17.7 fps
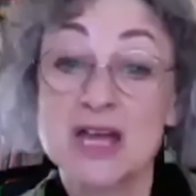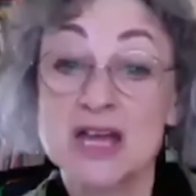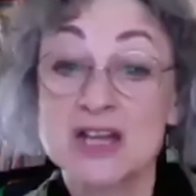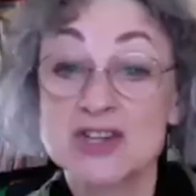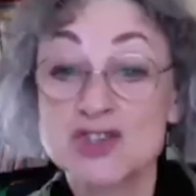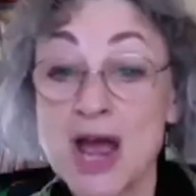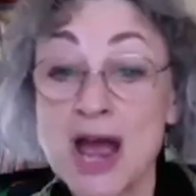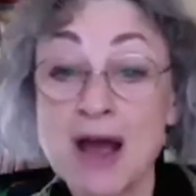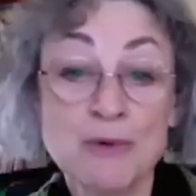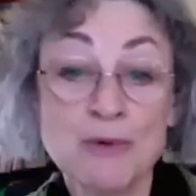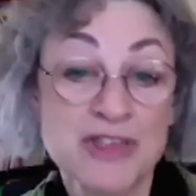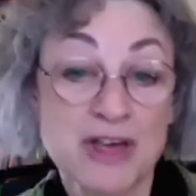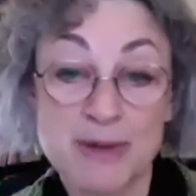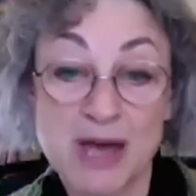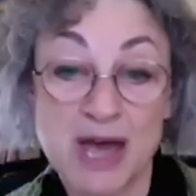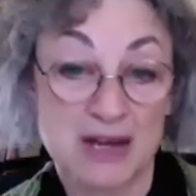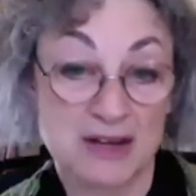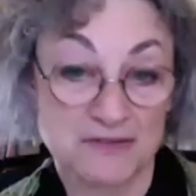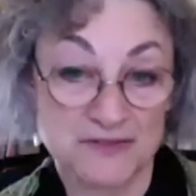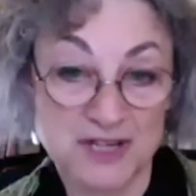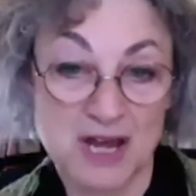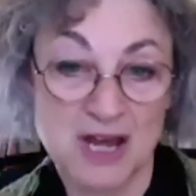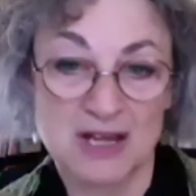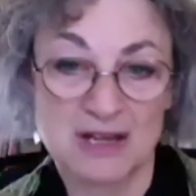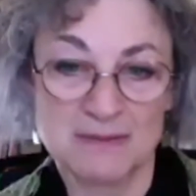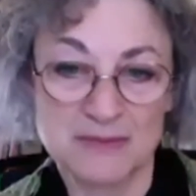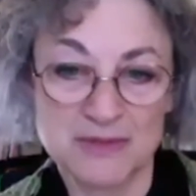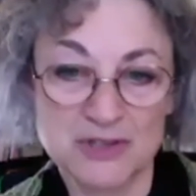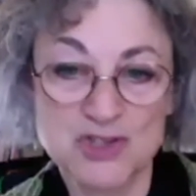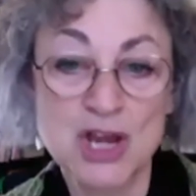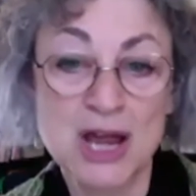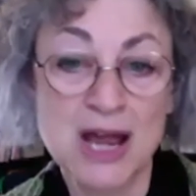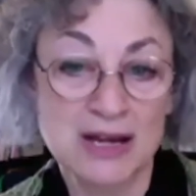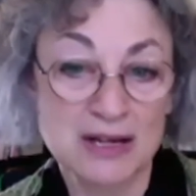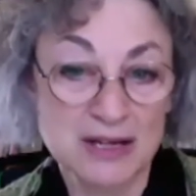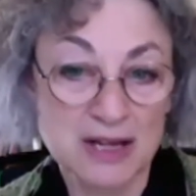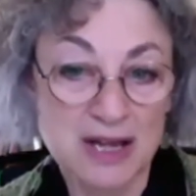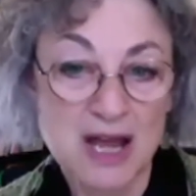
chat with them ahead of time, check